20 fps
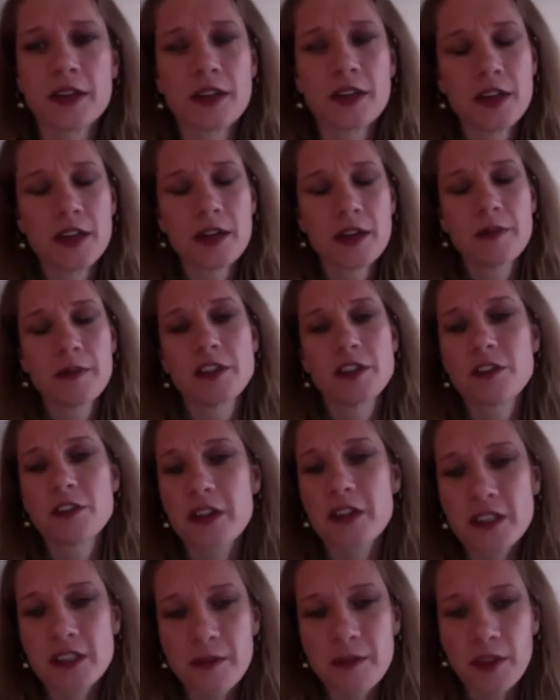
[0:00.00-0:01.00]
been doing
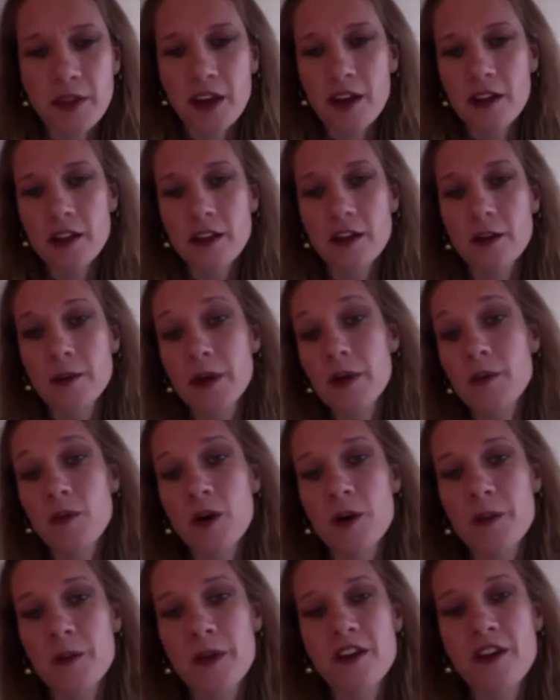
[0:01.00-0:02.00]
something a little bit more
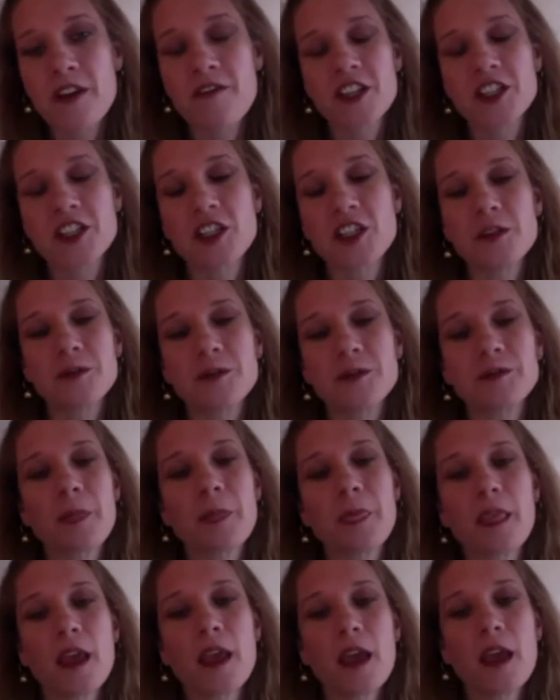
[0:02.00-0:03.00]
beneficial?
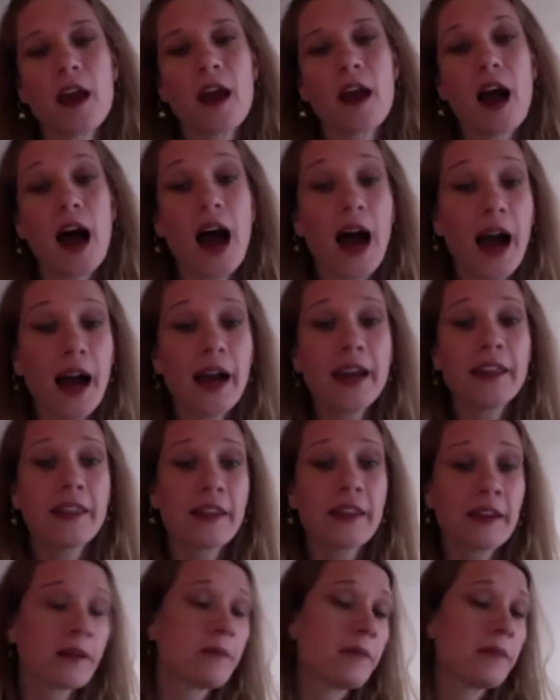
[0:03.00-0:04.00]
I
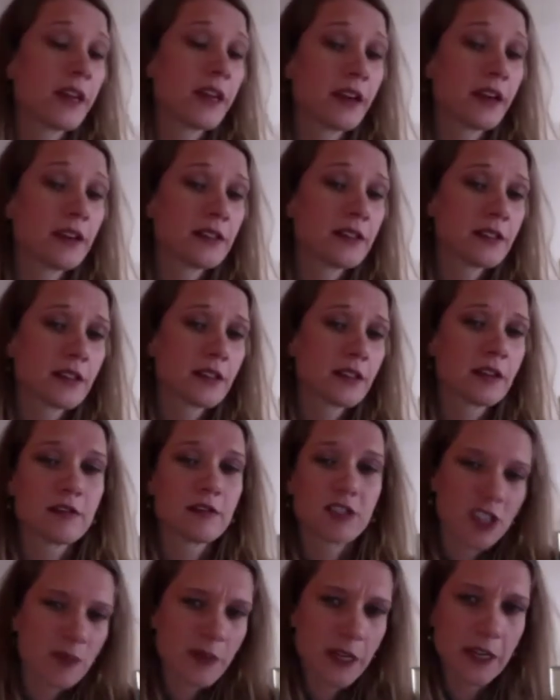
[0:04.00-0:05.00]
think meetings
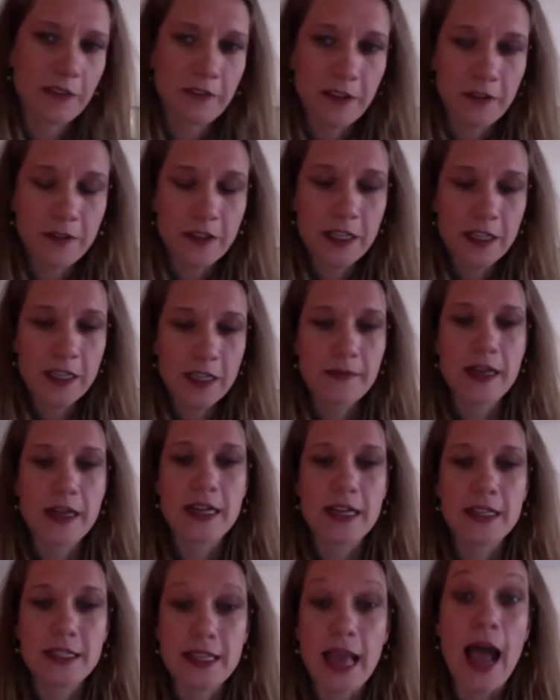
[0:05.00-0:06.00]
should be 15
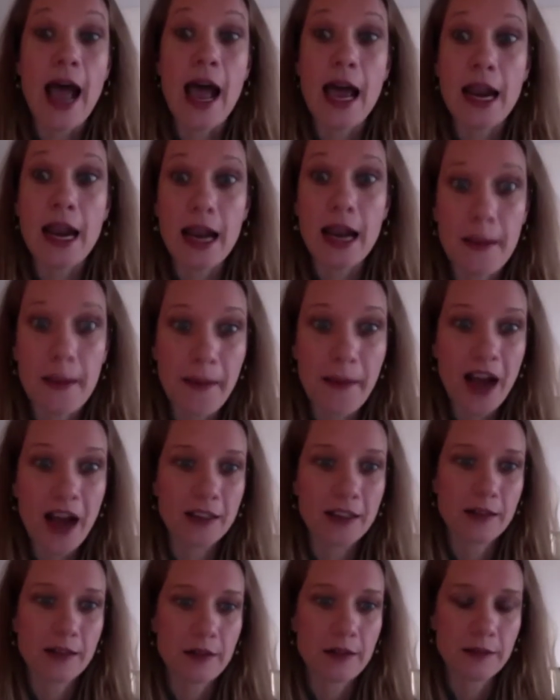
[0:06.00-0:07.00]
minutes at a
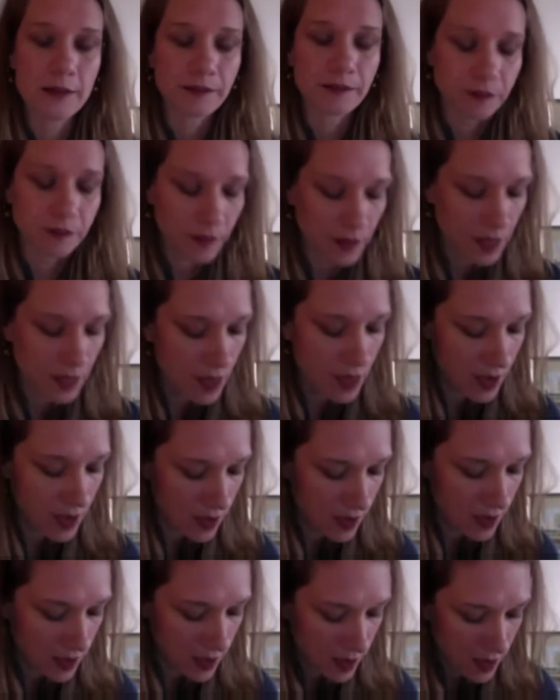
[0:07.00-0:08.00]
maximum.
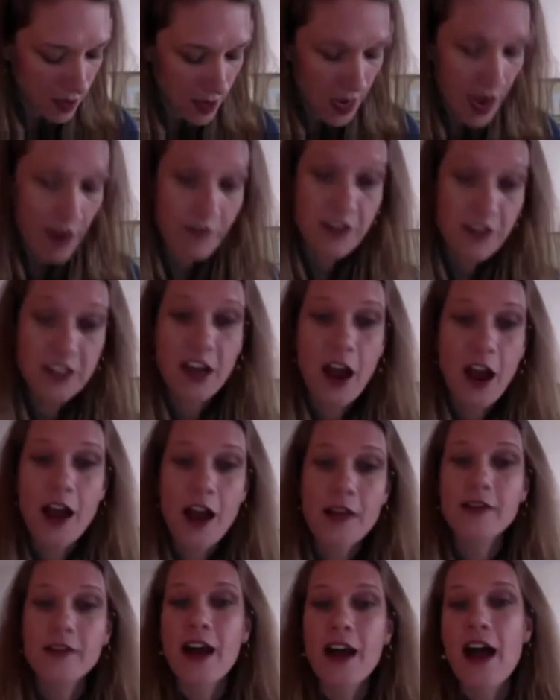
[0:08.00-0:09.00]
Every time
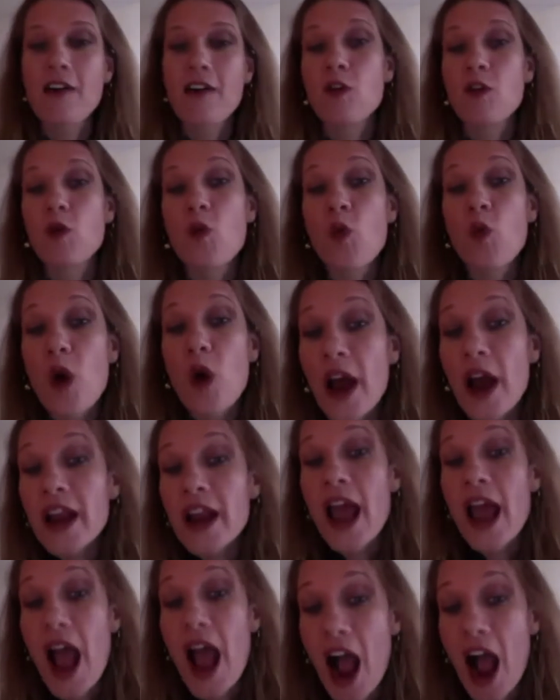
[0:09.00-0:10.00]
you have a
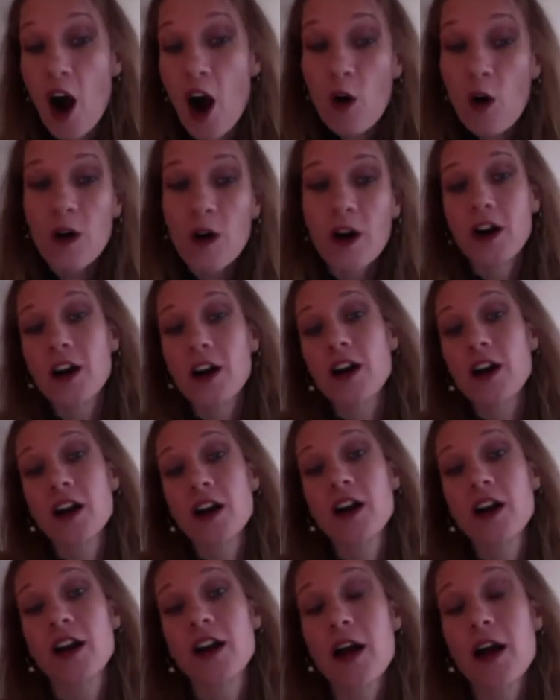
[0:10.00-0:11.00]
1-hour
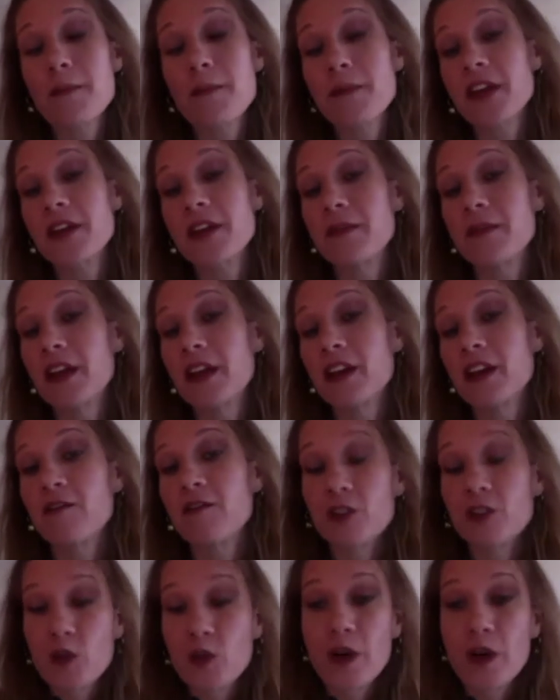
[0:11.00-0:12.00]
company meeting for
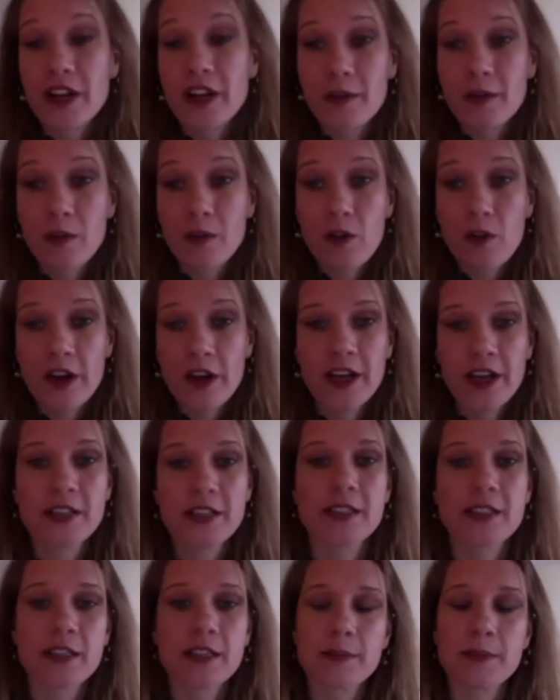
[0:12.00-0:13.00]
20 employees,
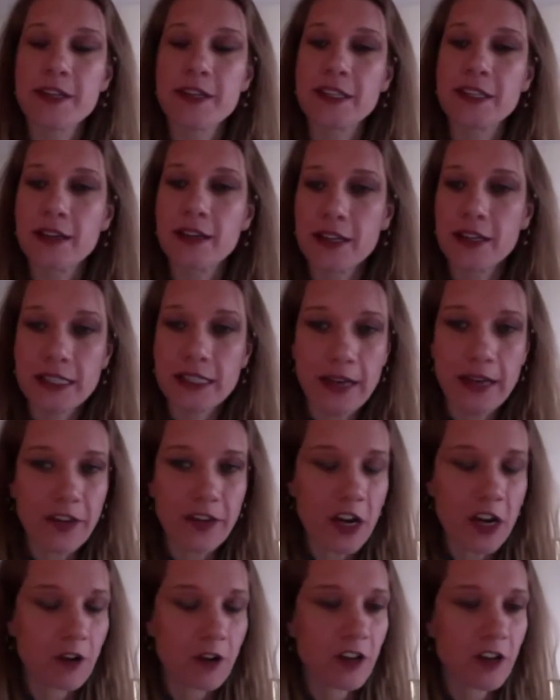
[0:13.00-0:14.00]
that's basically a
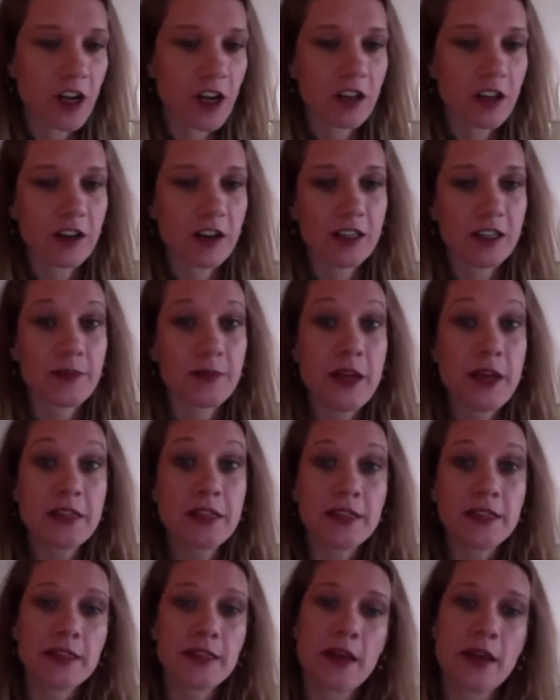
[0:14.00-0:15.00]
$700
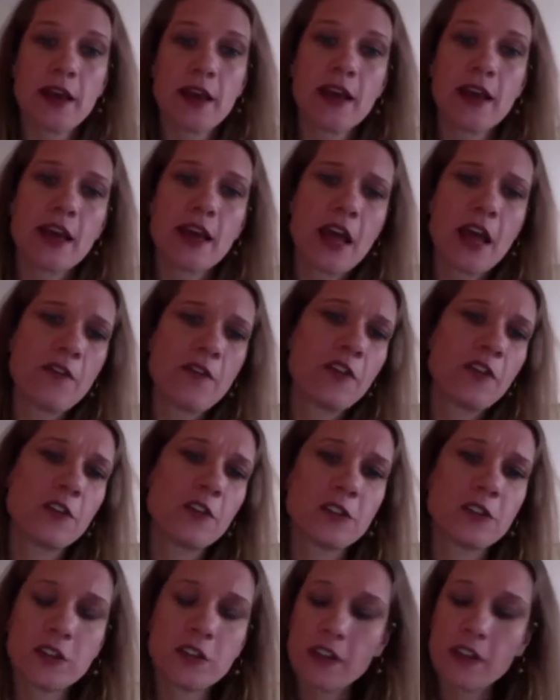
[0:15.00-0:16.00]
expense. And if you
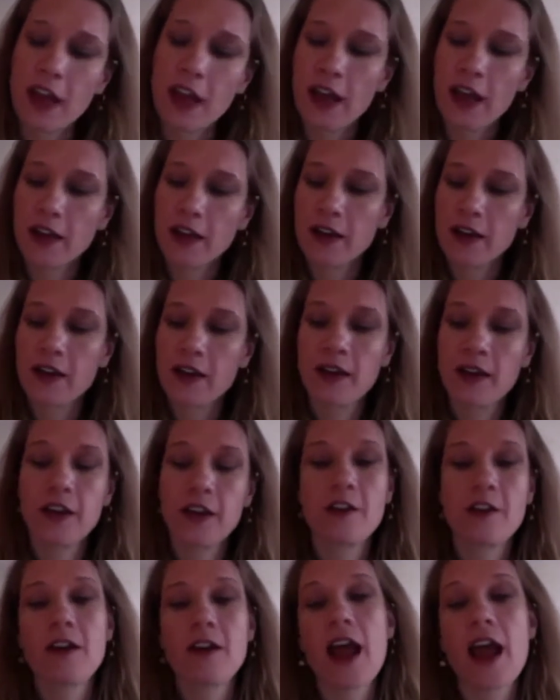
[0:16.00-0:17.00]
do that,
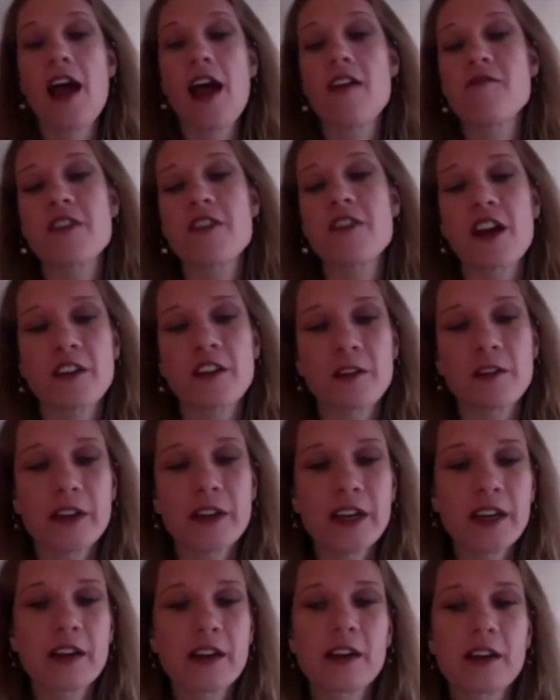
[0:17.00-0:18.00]
every other week,